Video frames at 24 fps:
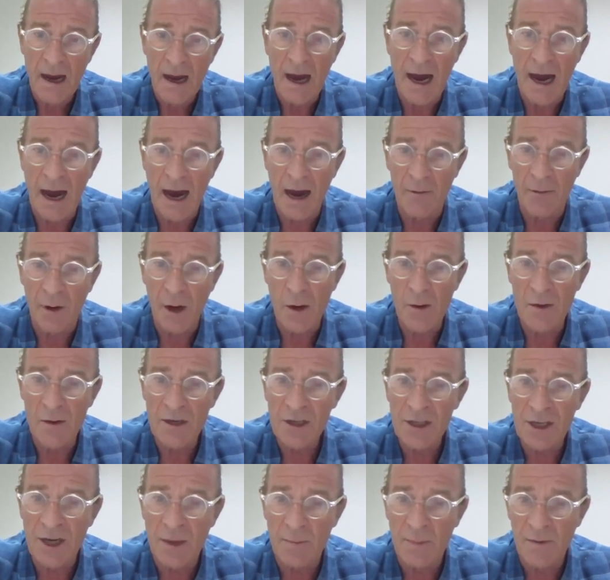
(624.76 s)
Our
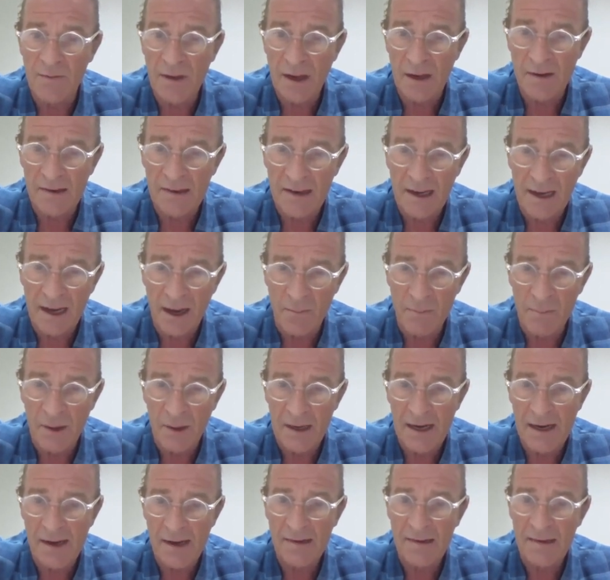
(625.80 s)
ownership of those
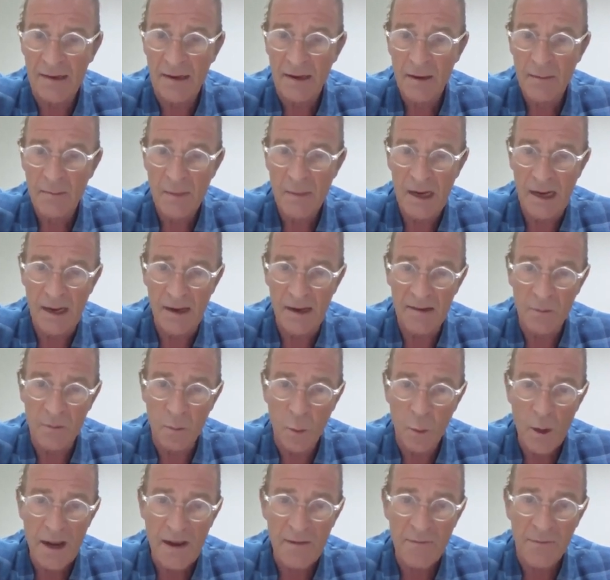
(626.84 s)
companies means
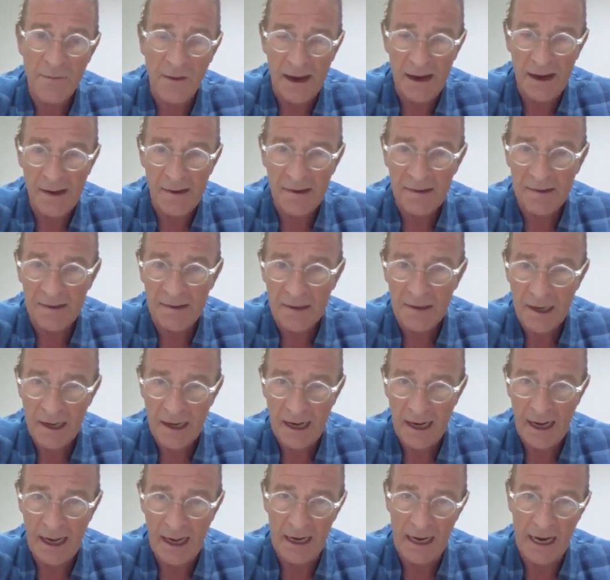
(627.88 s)
we face
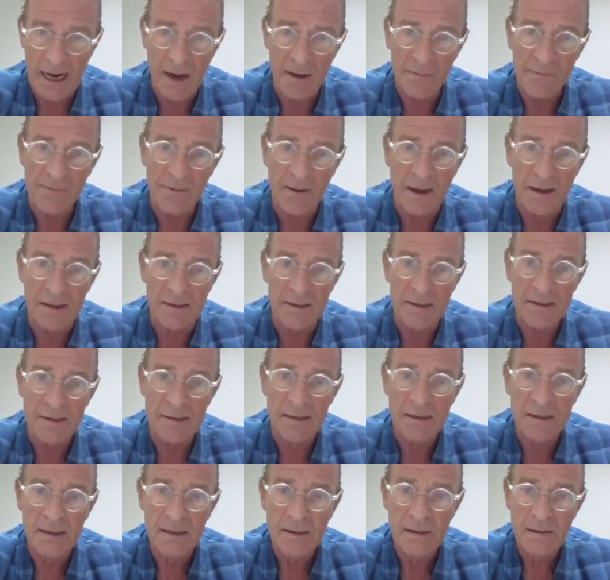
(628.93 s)
in our fund
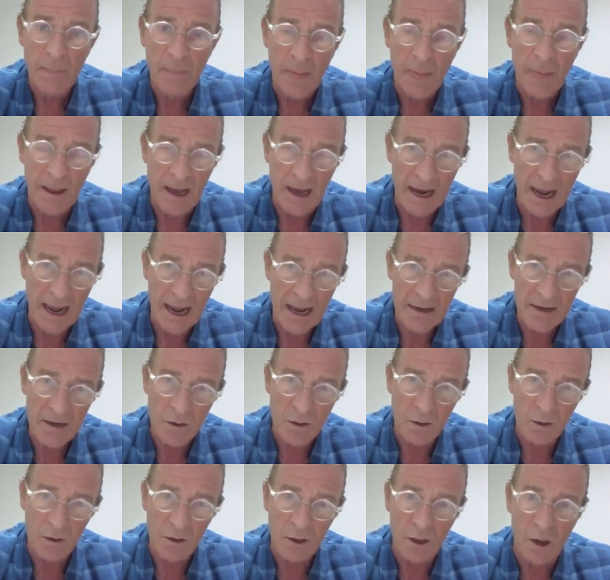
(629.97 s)
an
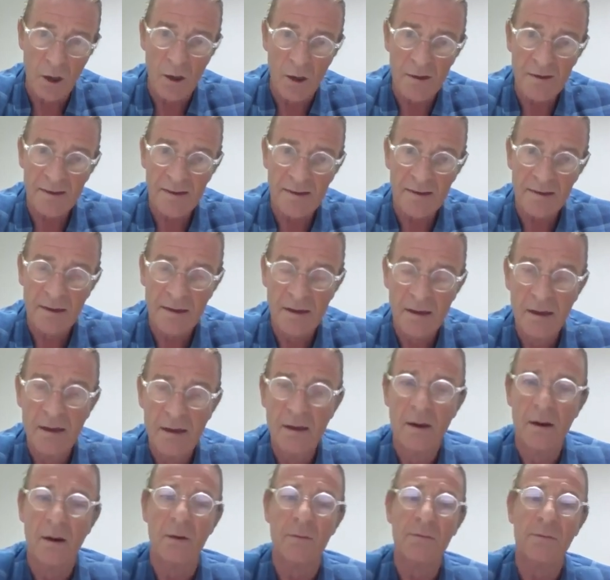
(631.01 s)
annual loss
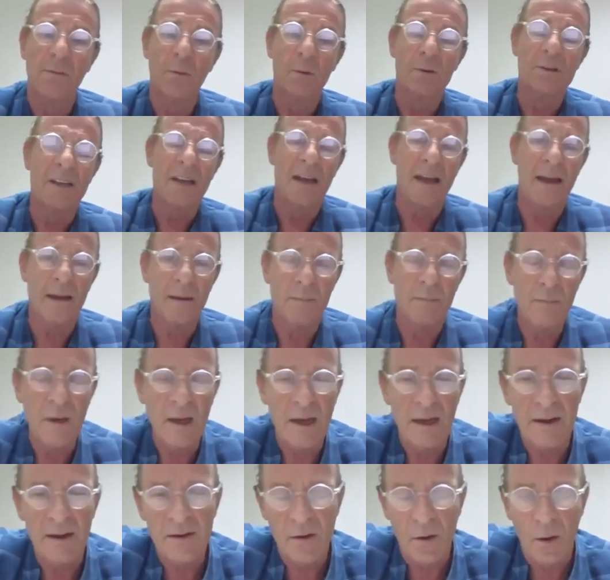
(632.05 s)
of $48
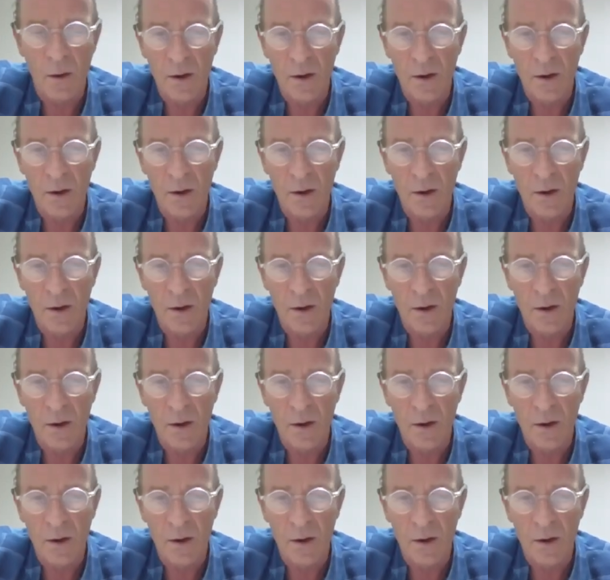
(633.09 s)
million.